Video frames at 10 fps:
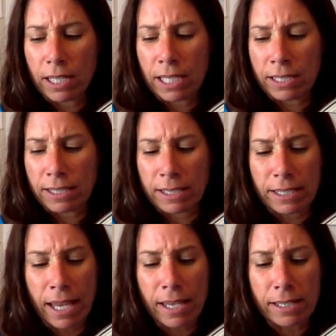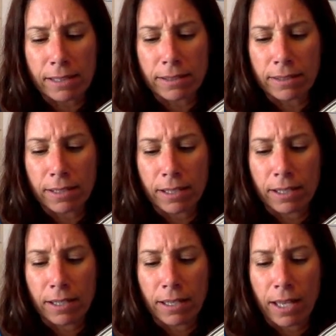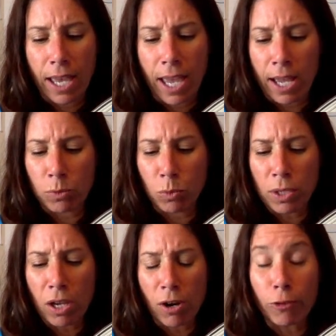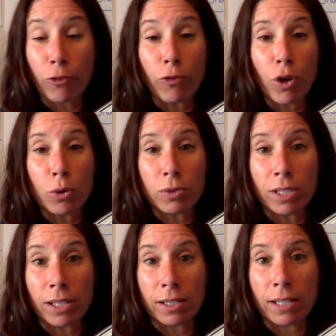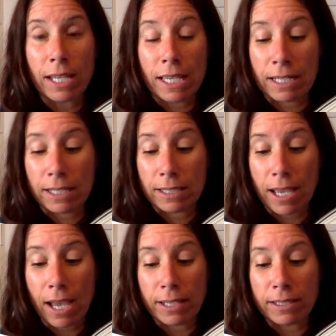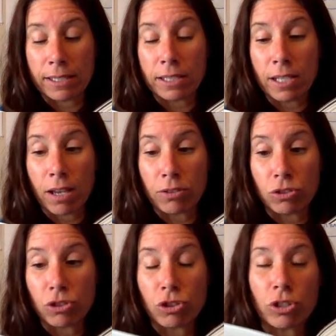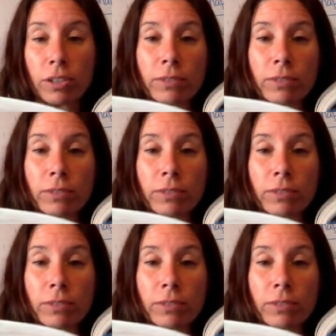It stays, and we are frozen in its icy touch.